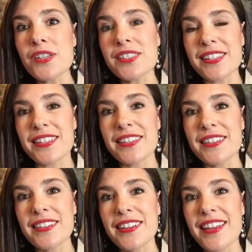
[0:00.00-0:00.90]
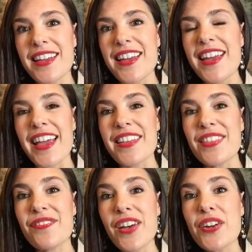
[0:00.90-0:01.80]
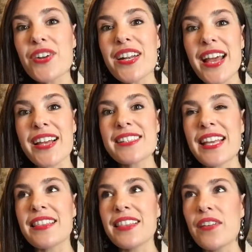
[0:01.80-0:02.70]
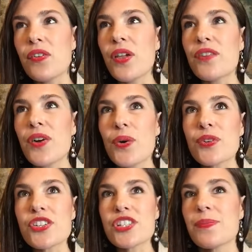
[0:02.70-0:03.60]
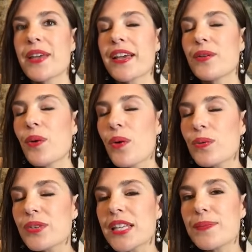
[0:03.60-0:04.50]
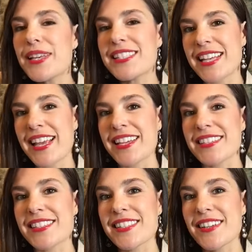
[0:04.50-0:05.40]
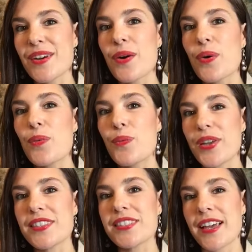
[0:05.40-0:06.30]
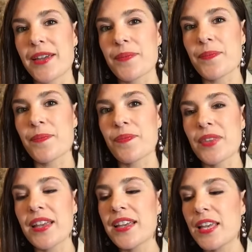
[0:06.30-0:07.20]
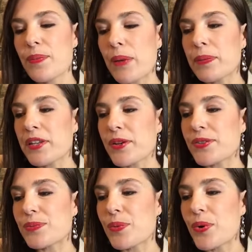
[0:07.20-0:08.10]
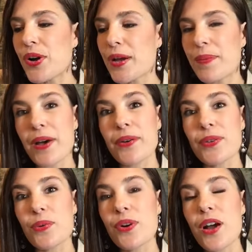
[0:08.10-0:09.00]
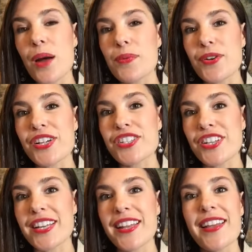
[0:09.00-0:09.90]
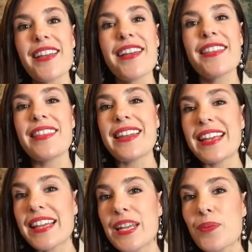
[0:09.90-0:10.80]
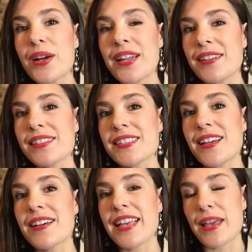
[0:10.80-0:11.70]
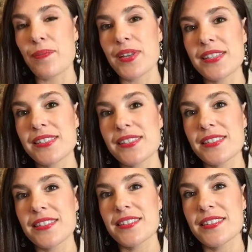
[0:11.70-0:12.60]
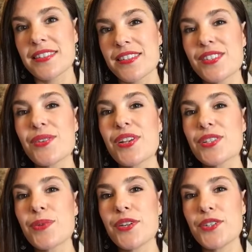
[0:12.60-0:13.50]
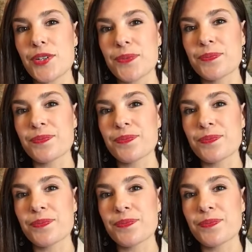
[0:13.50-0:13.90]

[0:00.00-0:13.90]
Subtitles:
person, and the veteran has a level of ownership that can only be attained with time. He probably knows more about your operation than anyone else on campus. So here's what you do.